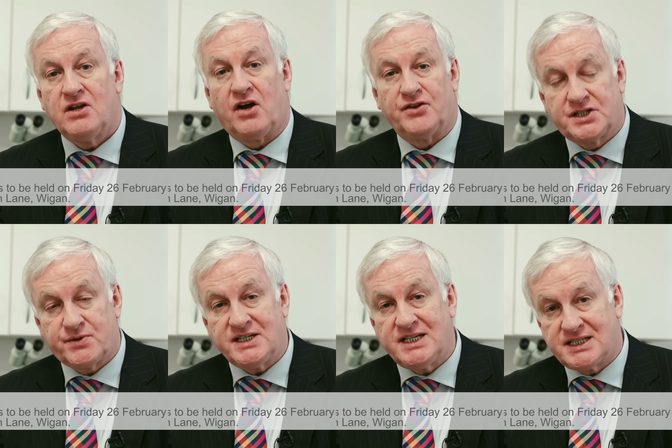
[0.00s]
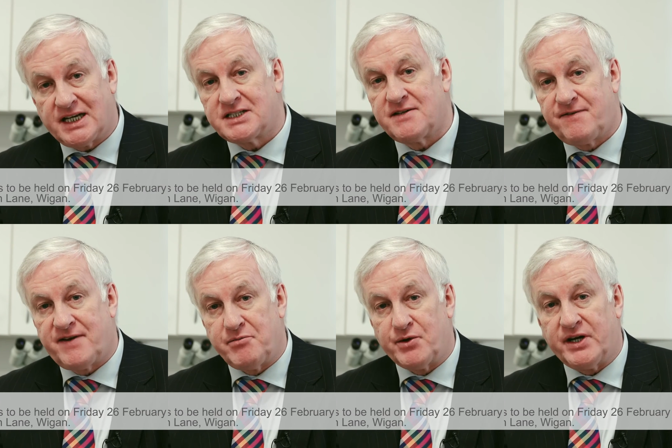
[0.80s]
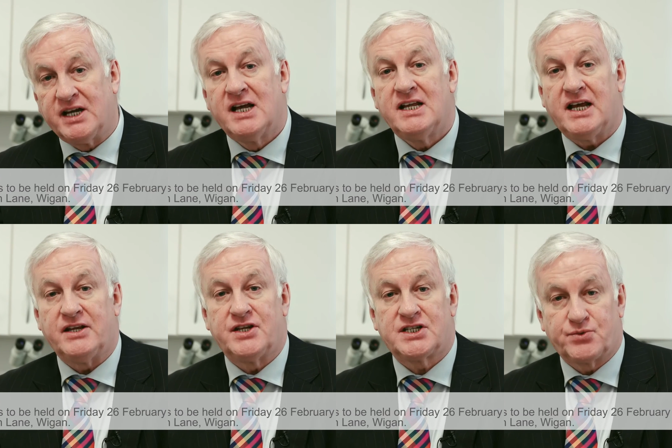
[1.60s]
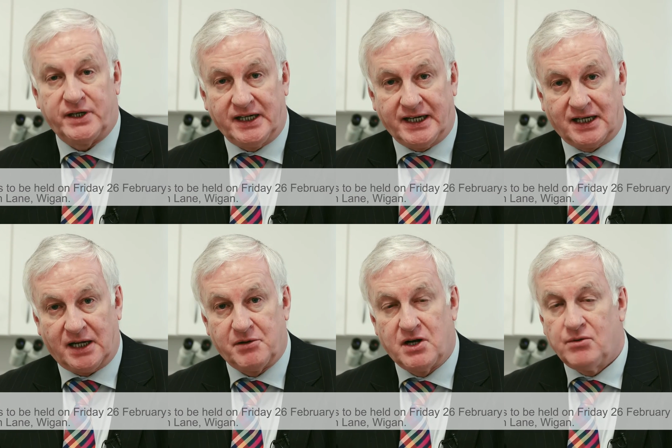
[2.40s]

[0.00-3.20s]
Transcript: on the 26th of February in the Swinley Club,